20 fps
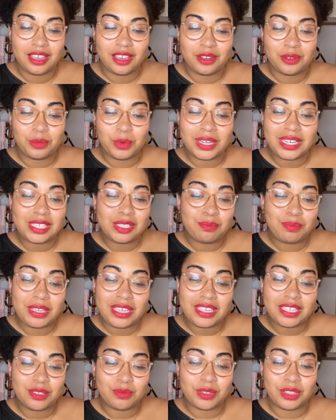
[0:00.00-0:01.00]
What is
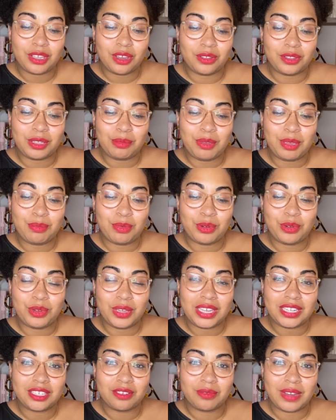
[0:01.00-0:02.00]
peace when the only people who
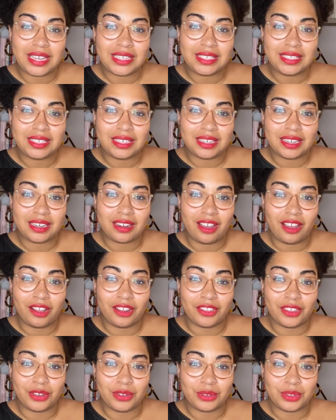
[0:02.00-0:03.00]
get to rest in it are
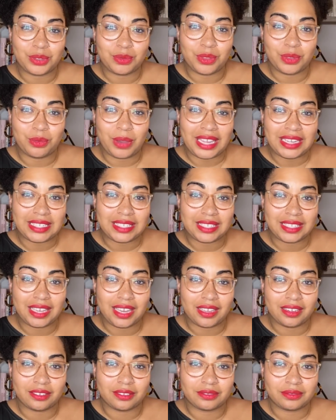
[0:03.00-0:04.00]
those with white
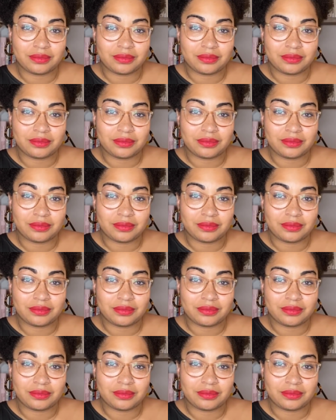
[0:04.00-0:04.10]
skin?